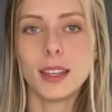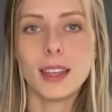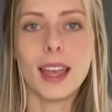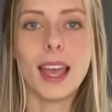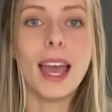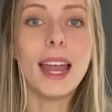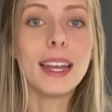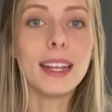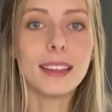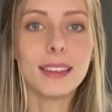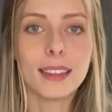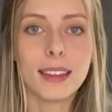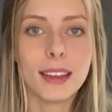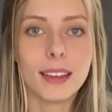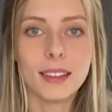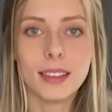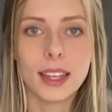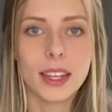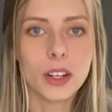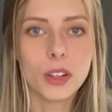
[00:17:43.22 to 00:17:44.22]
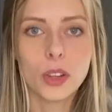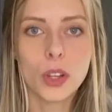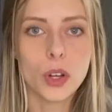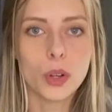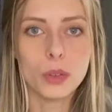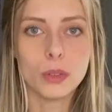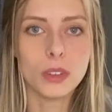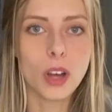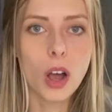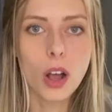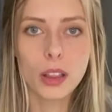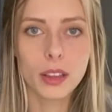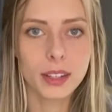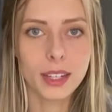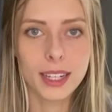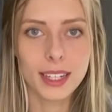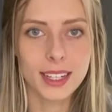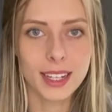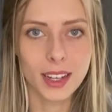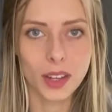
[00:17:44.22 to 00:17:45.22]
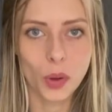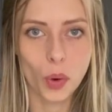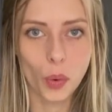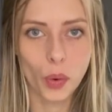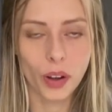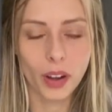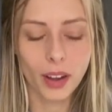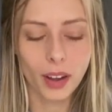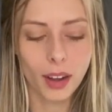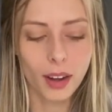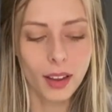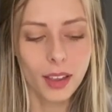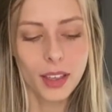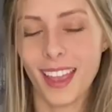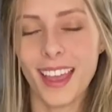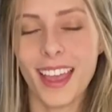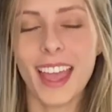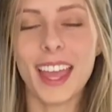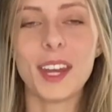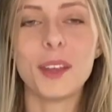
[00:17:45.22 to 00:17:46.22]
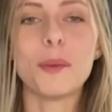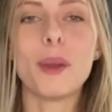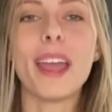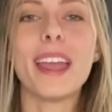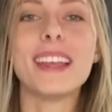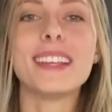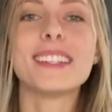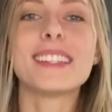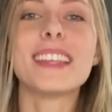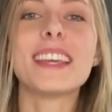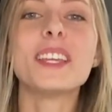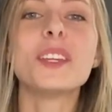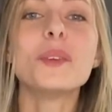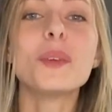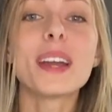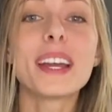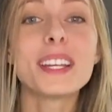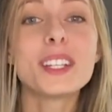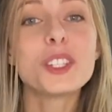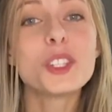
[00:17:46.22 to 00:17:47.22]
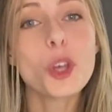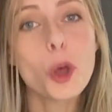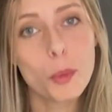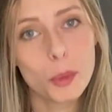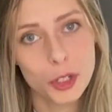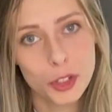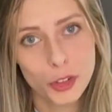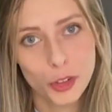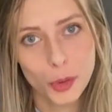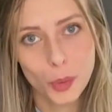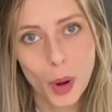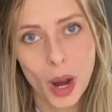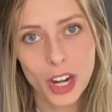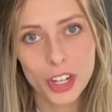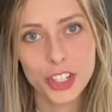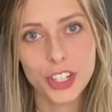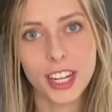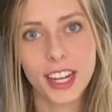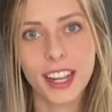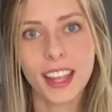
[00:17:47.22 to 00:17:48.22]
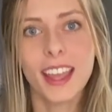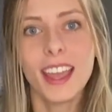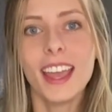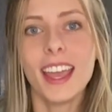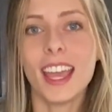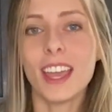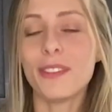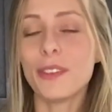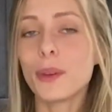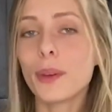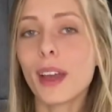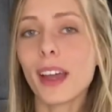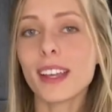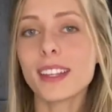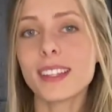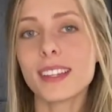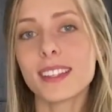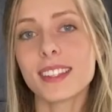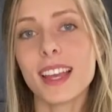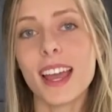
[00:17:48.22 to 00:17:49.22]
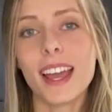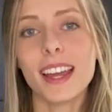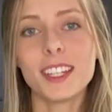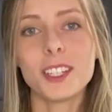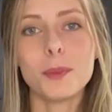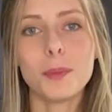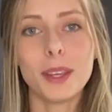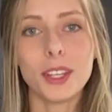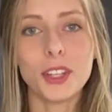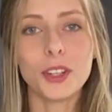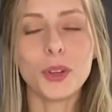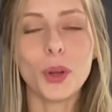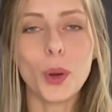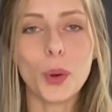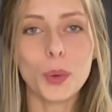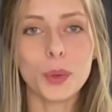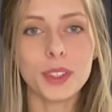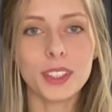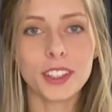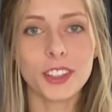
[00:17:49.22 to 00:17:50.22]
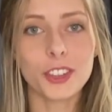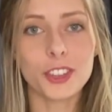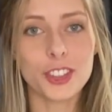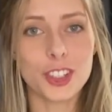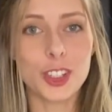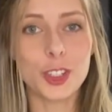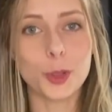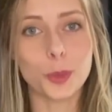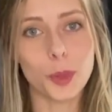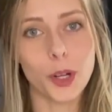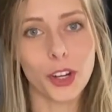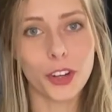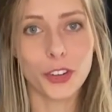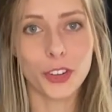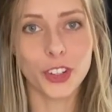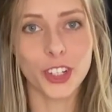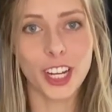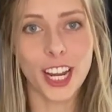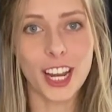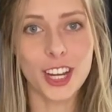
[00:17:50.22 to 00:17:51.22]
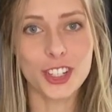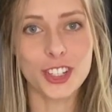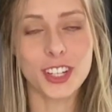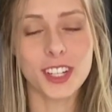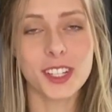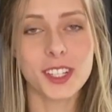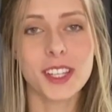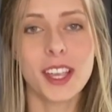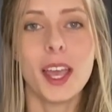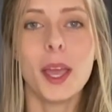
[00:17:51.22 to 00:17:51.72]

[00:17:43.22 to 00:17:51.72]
anything, let alone holiday decor. Anyways, thank you guys so much for watching. If you guys decide to make your own little gingerbread creations,